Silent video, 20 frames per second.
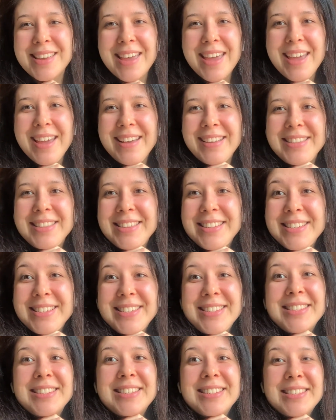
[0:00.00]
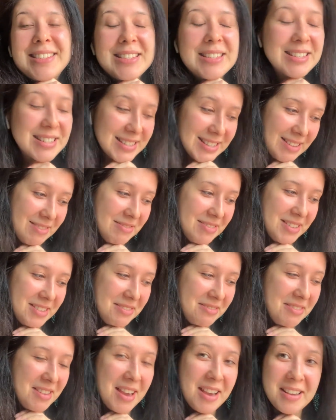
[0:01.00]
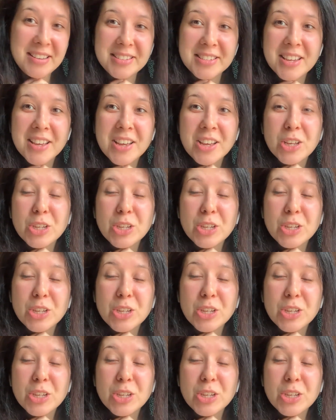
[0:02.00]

and this is something that